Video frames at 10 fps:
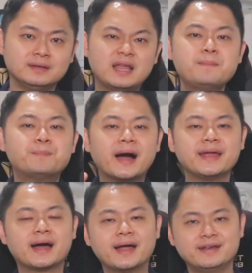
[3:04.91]
then buy
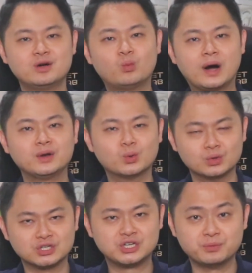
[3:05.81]
it under one
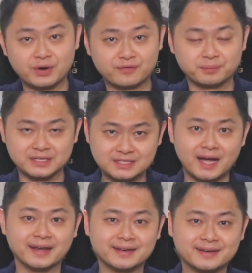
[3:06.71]
ownership right from the start.